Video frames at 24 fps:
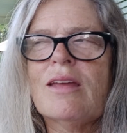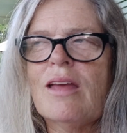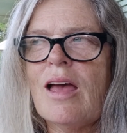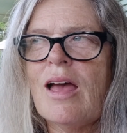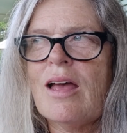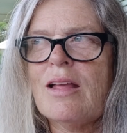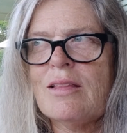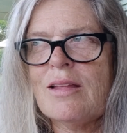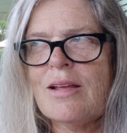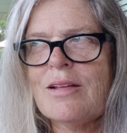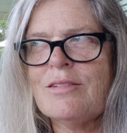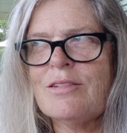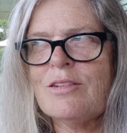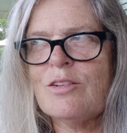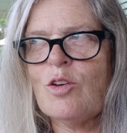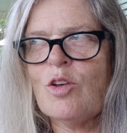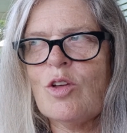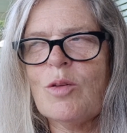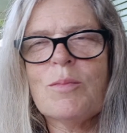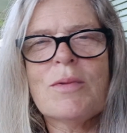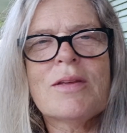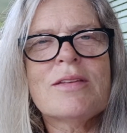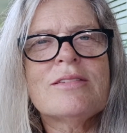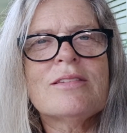I like to
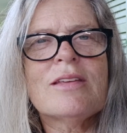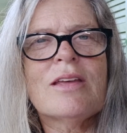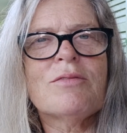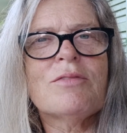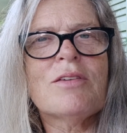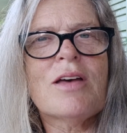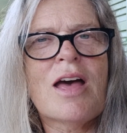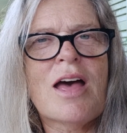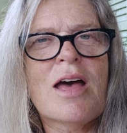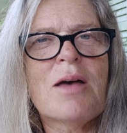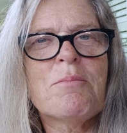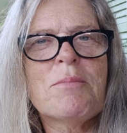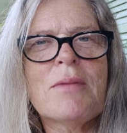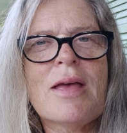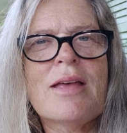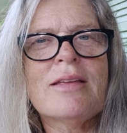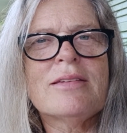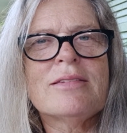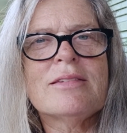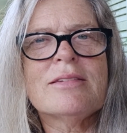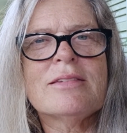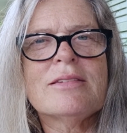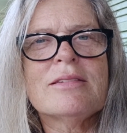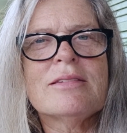call myself a hot
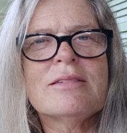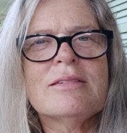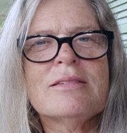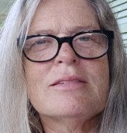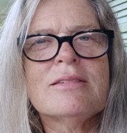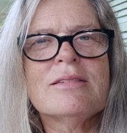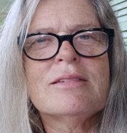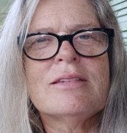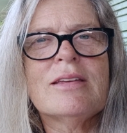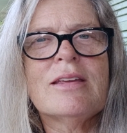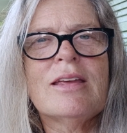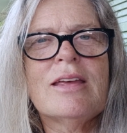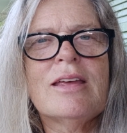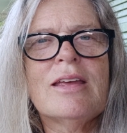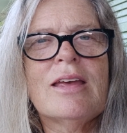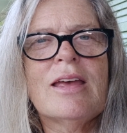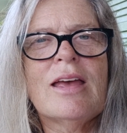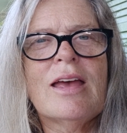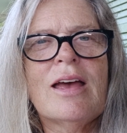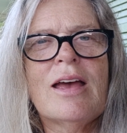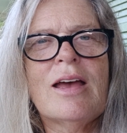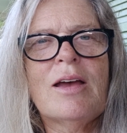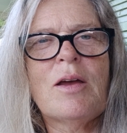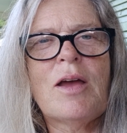mess.
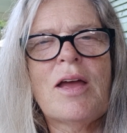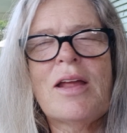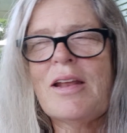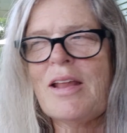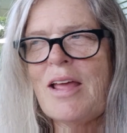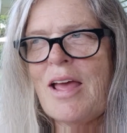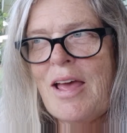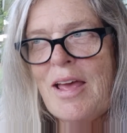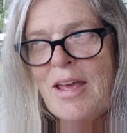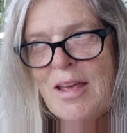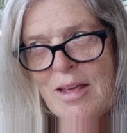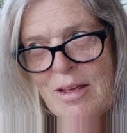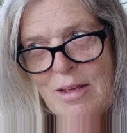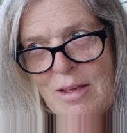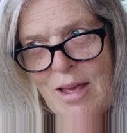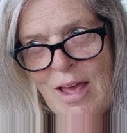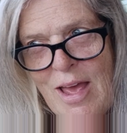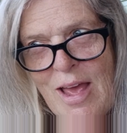And I